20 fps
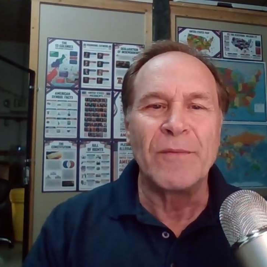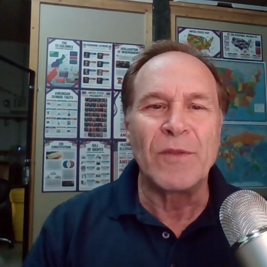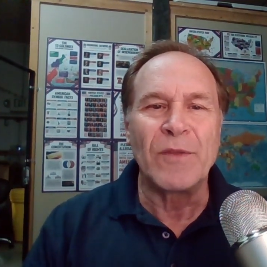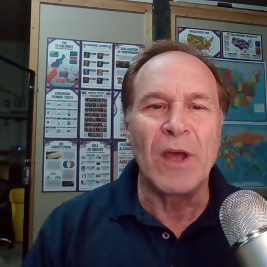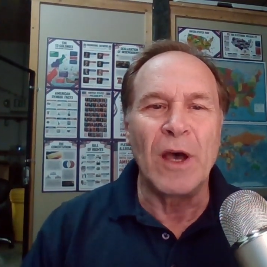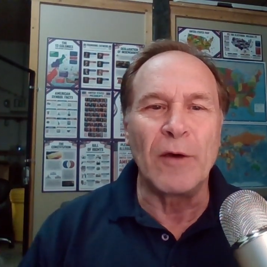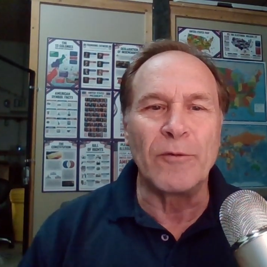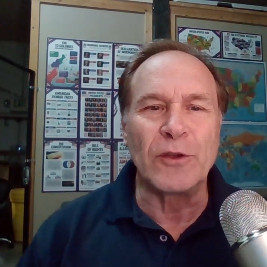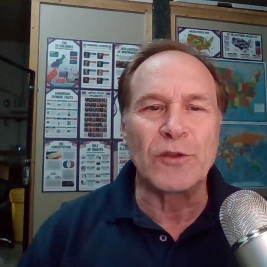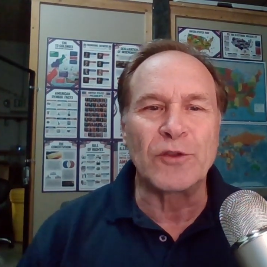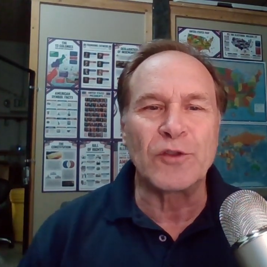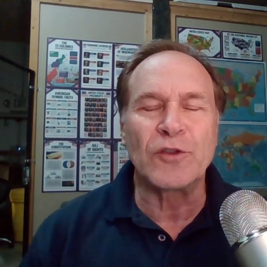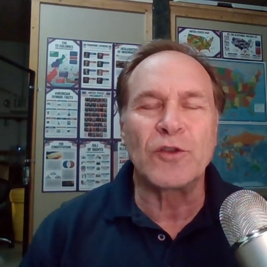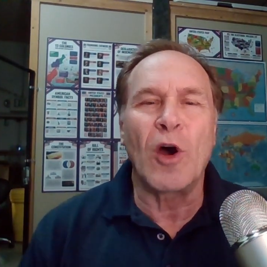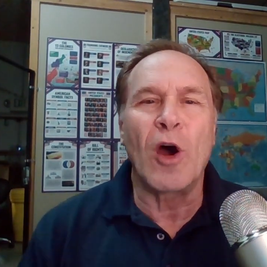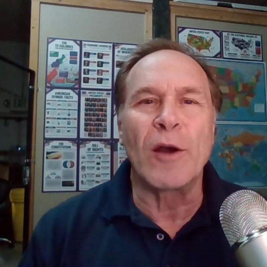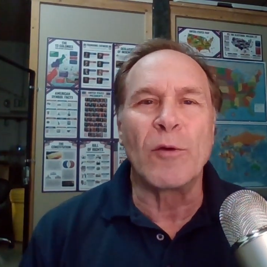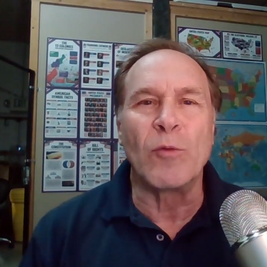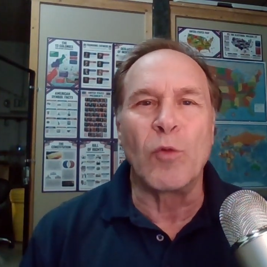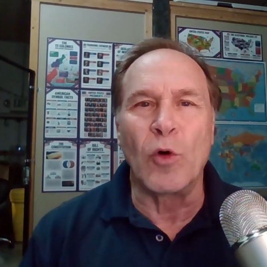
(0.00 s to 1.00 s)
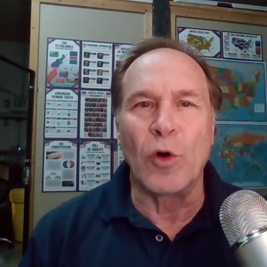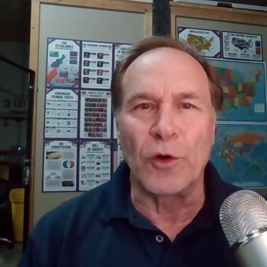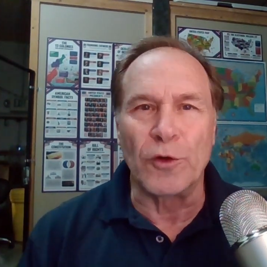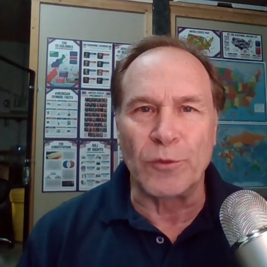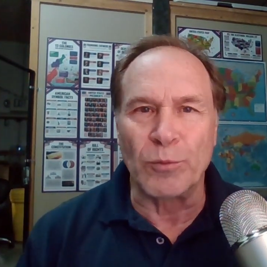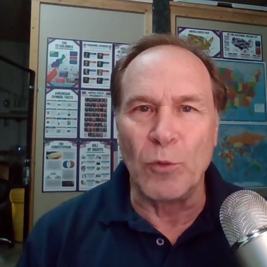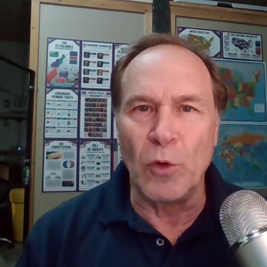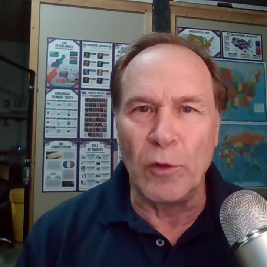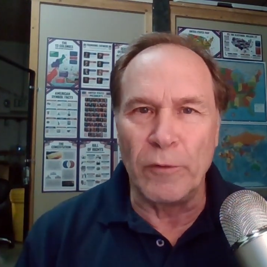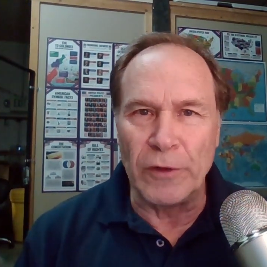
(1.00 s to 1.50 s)
of the Star Wars
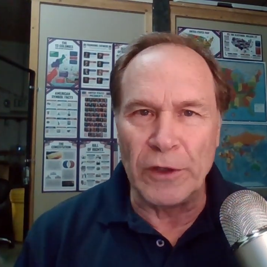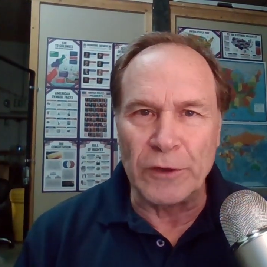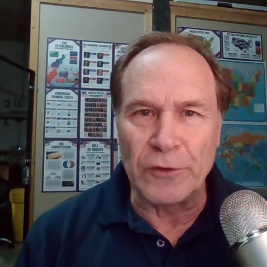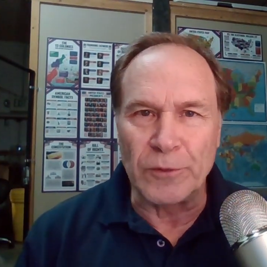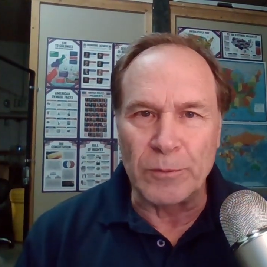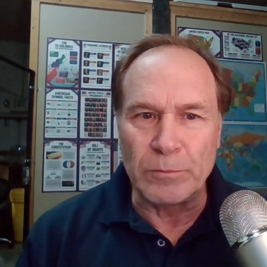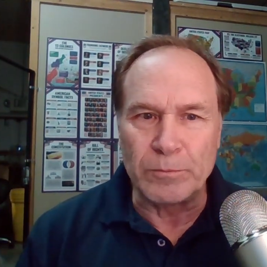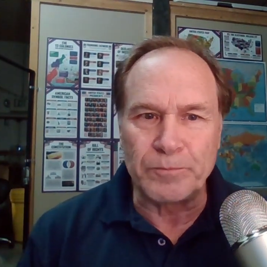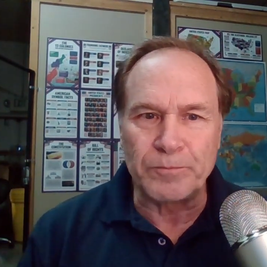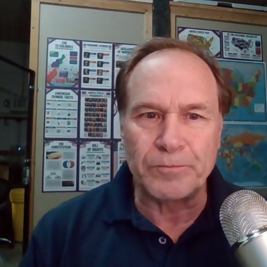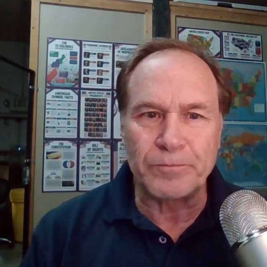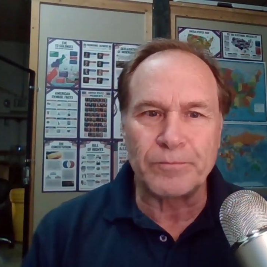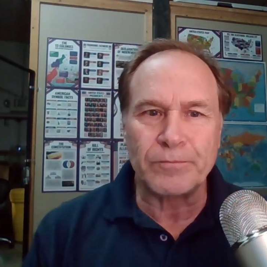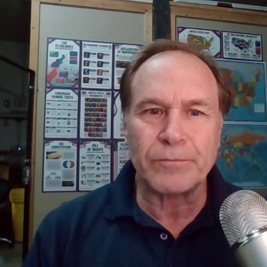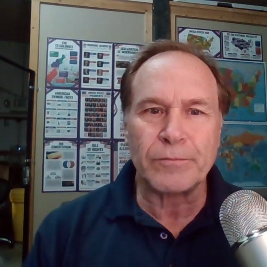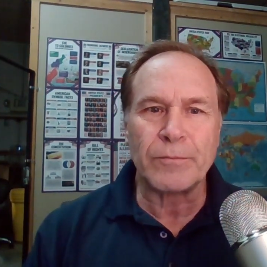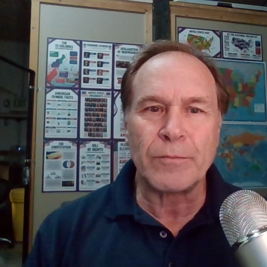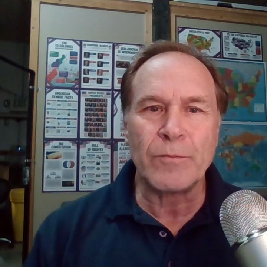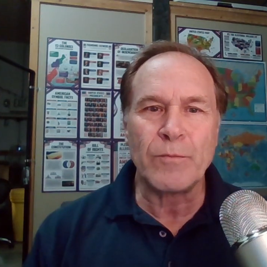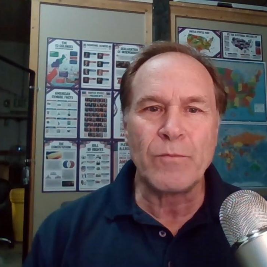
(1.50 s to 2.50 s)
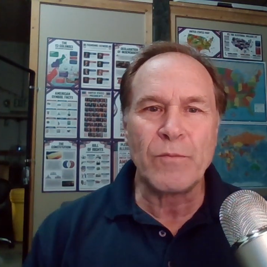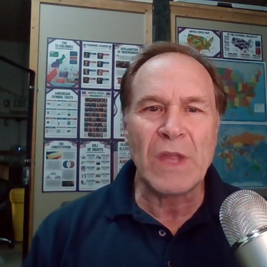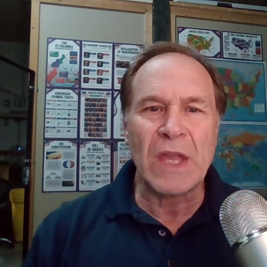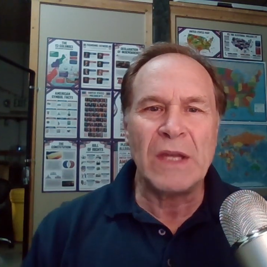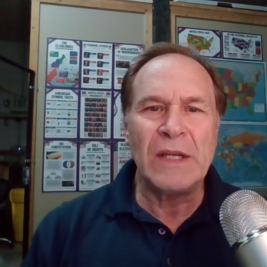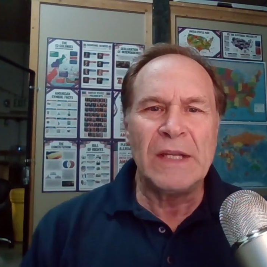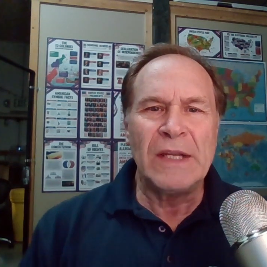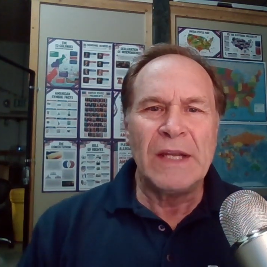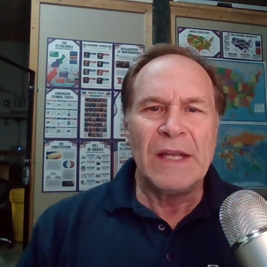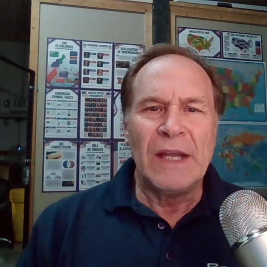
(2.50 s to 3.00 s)
movies.
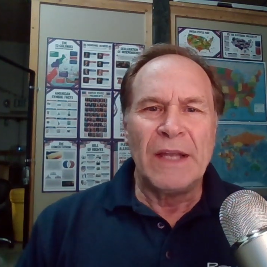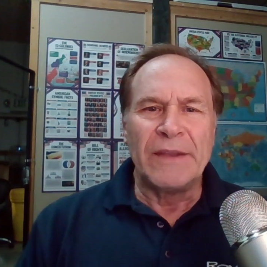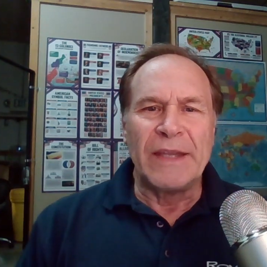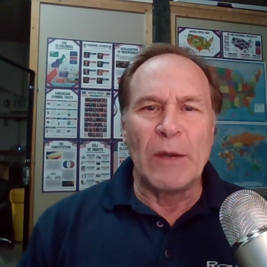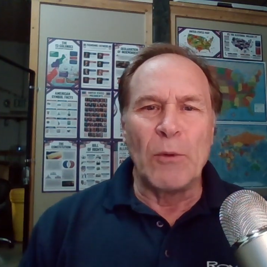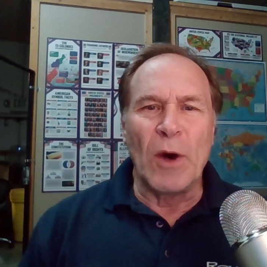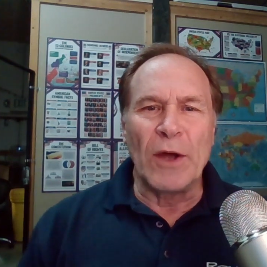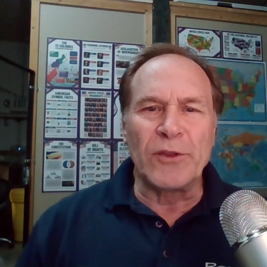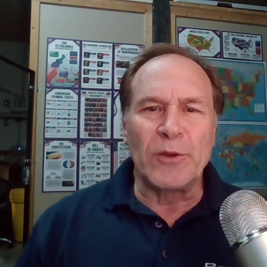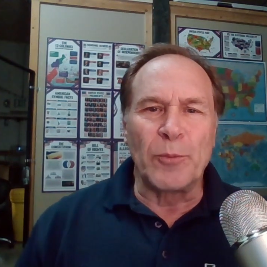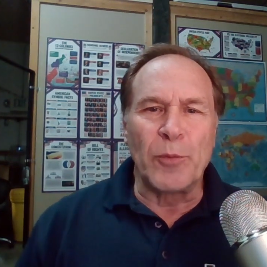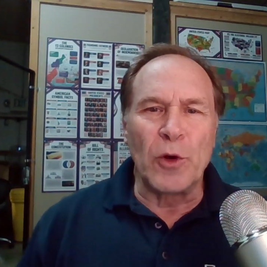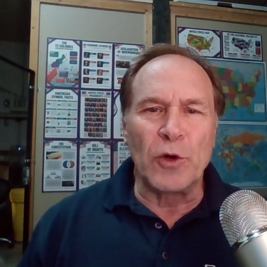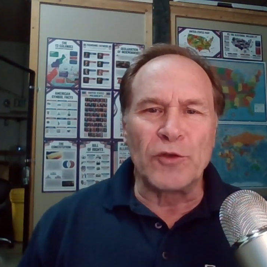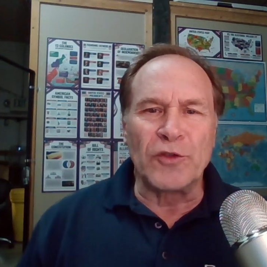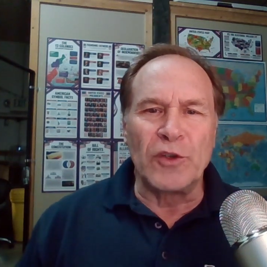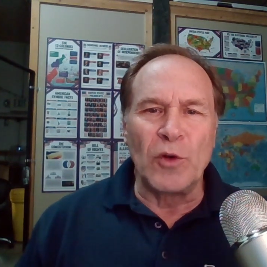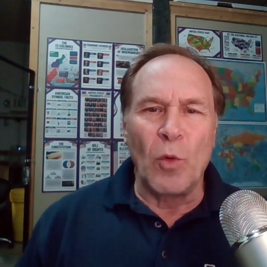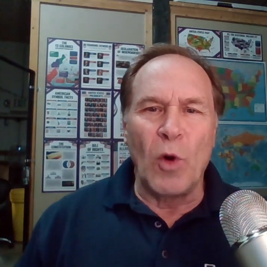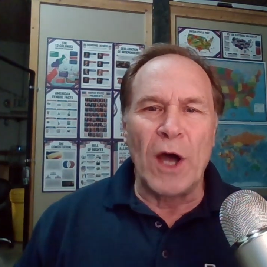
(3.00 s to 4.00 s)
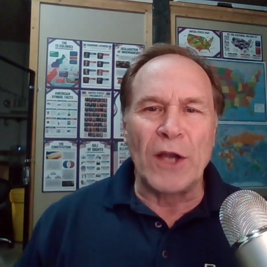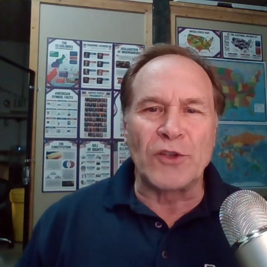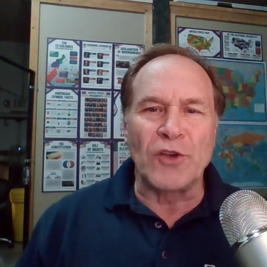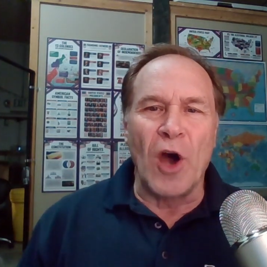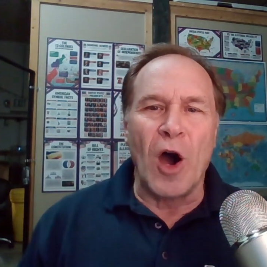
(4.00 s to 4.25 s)
They want the person to watch